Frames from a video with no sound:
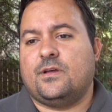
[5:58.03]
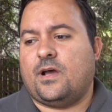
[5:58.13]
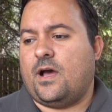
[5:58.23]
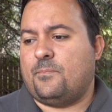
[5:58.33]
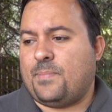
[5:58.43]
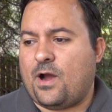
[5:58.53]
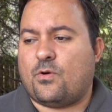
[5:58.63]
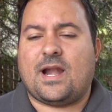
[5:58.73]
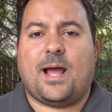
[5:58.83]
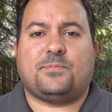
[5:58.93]

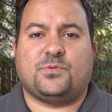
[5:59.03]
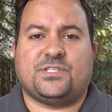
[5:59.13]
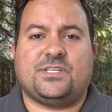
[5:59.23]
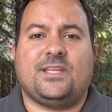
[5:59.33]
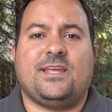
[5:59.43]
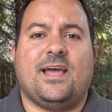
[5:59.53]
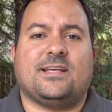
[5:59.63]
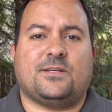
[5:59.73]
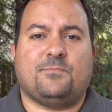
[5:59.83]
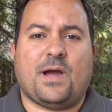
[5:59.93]
Power Apps with
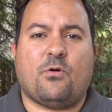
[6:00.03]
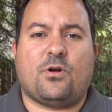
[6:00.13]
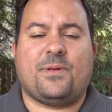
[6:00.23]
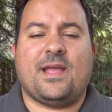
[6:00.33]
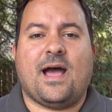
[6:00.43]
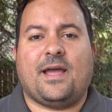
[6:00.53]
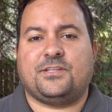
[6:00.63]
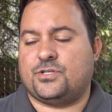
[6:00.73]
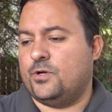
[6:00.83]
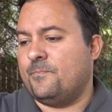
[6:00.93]
CDS and Power BI
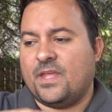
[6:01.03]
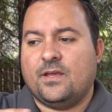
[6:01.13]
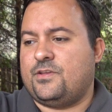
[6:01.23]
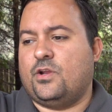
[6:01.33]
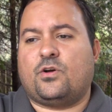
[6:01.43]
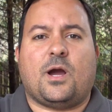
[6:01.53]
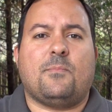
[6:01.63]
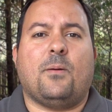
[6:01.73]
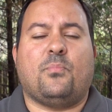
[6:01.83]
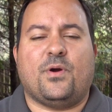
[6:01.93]
to
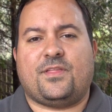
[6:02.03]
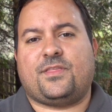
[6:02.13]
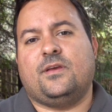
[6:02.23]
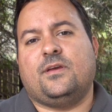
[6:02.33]
come up with